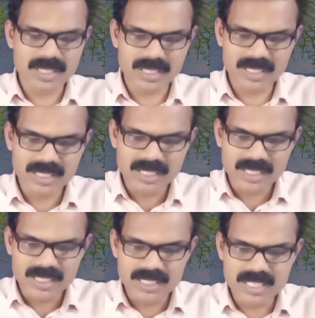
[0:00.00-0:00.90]
any
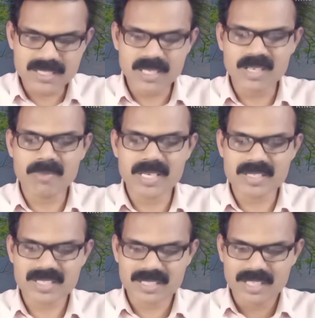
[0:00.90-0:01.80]

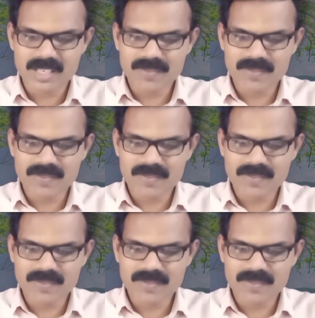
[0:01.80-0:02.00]
disturbance.